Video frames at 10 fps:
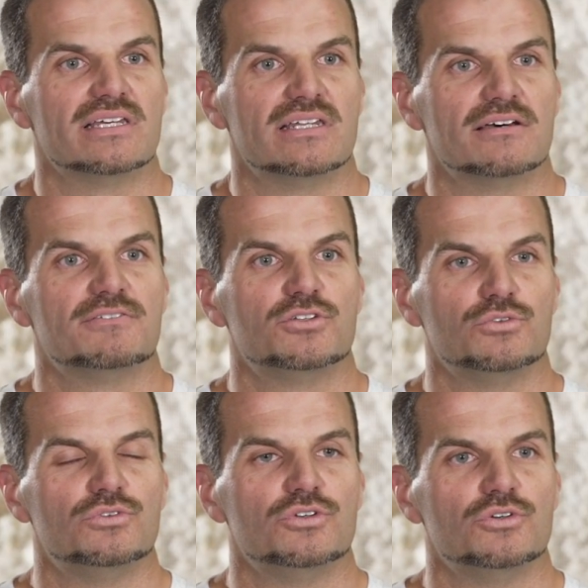enough
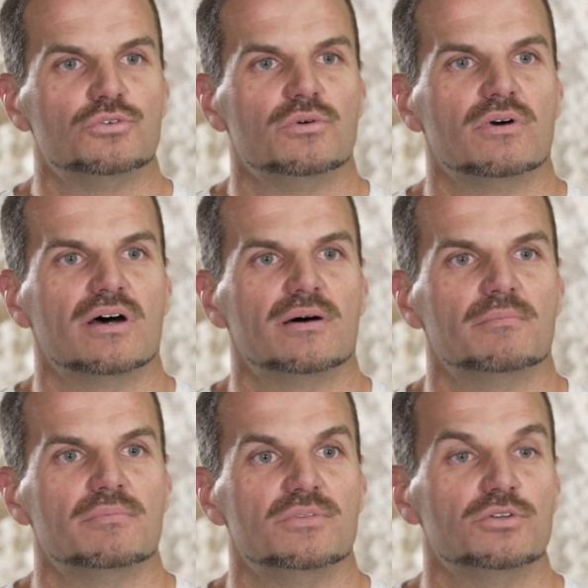to do
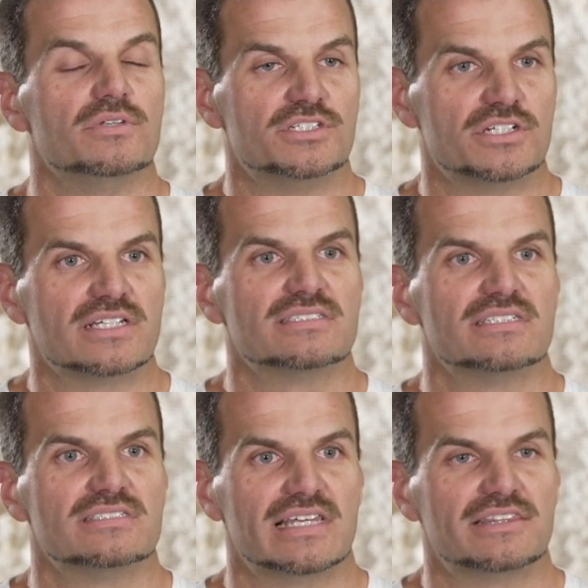the
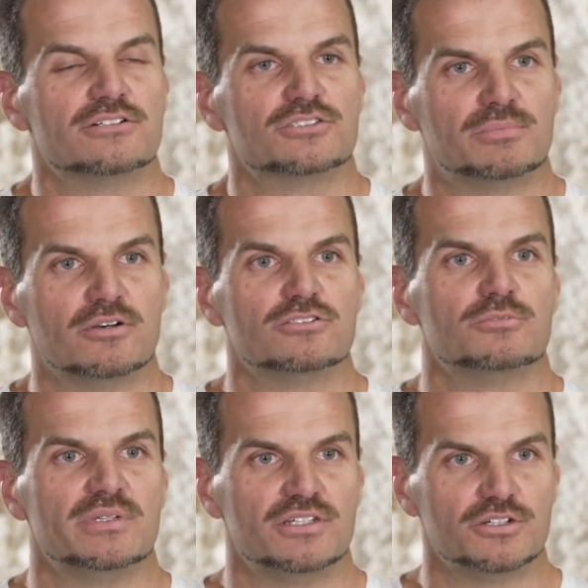justice that they're supposed
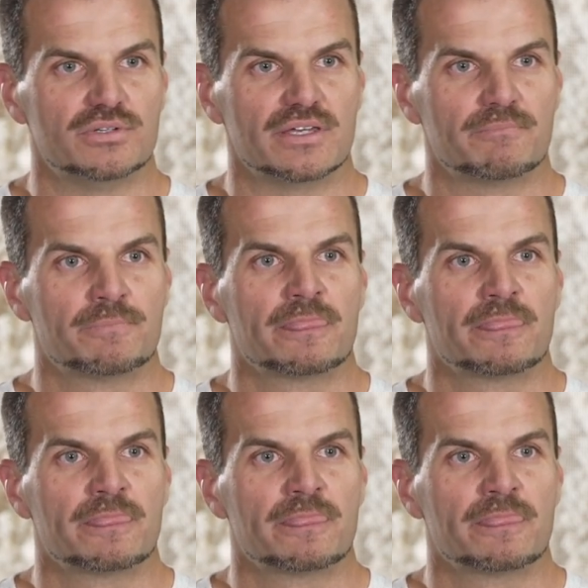to be doing.